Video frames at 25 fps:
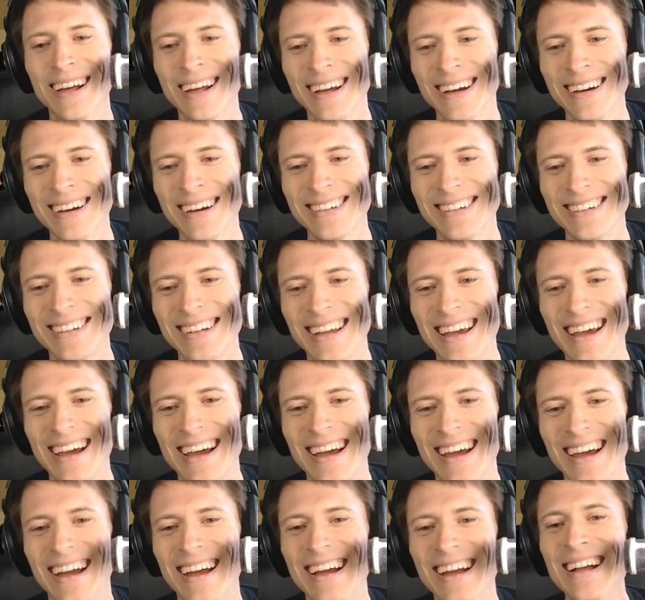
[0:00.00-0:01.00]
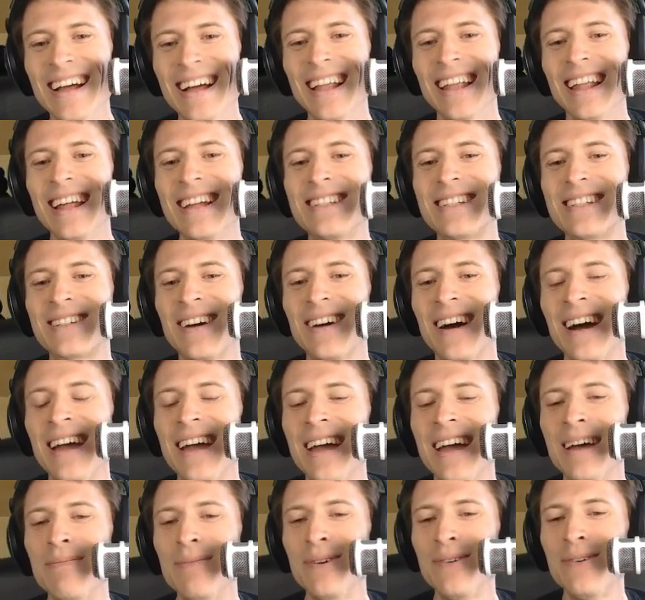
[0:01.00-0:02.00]
Okay, let's try
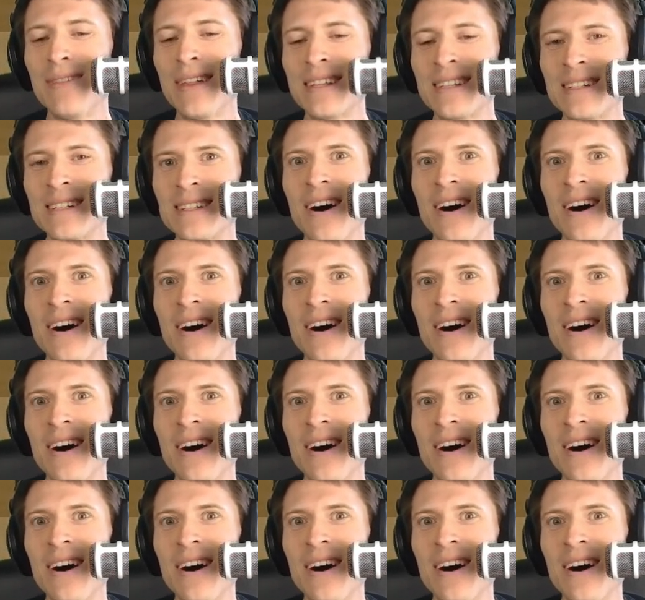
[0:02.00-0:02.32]
a move that's